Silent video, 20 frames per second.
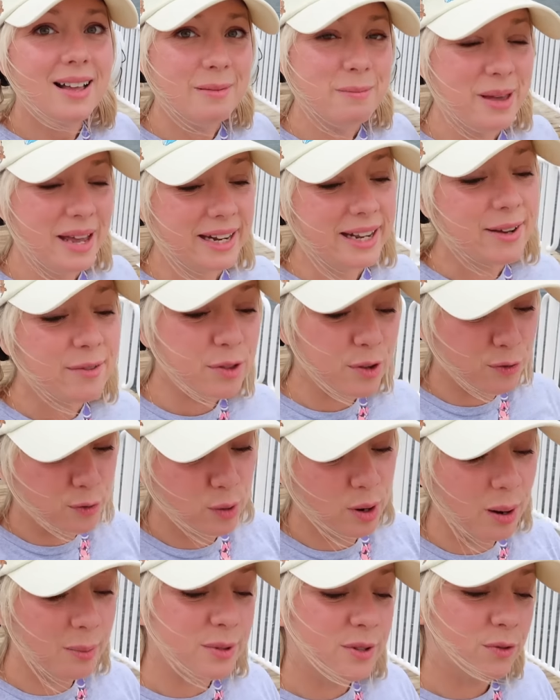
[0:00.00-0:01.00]
Many of the
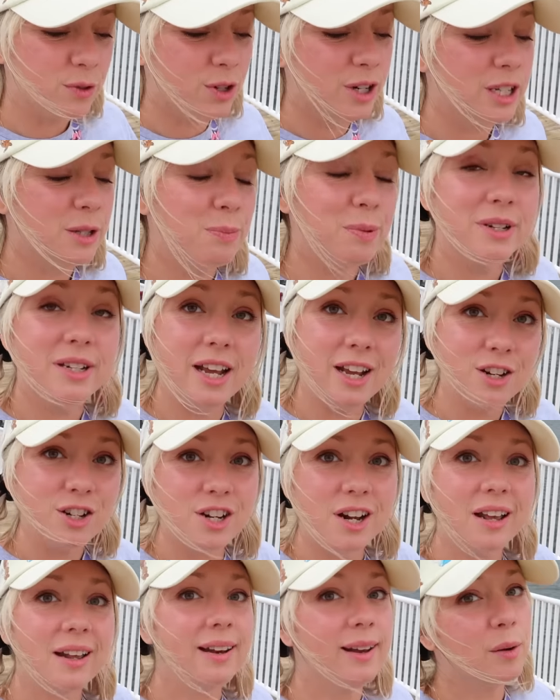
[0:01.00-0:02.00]
forms of
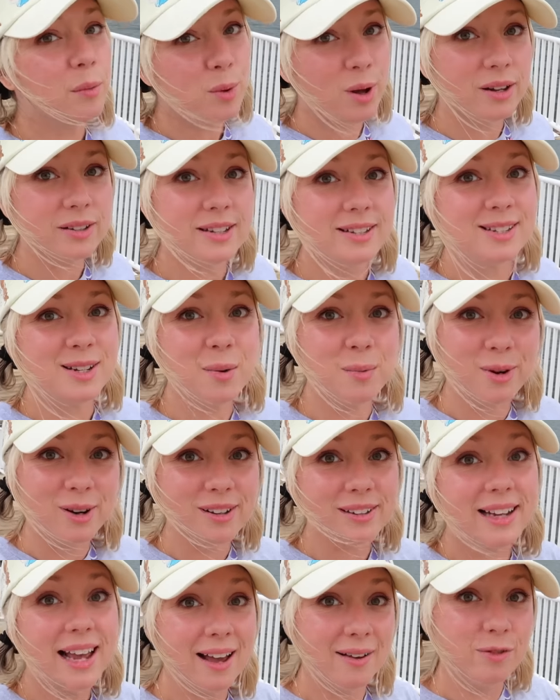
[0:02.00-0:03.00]
transportation at Walt Disney
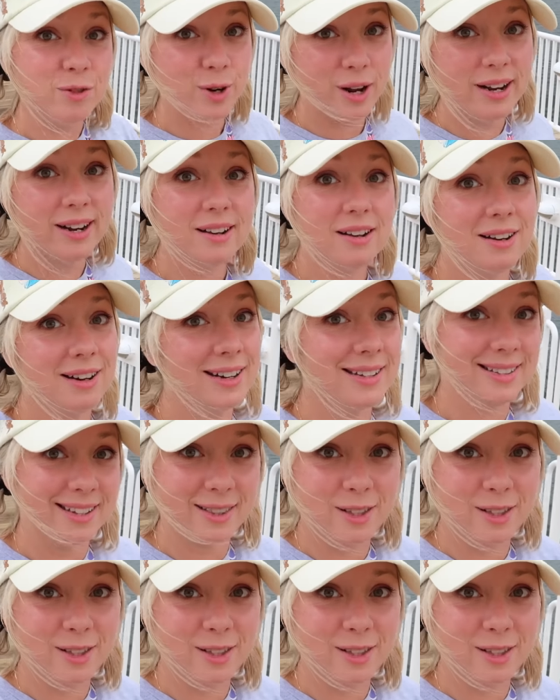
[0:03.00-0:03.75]
World have trading cards.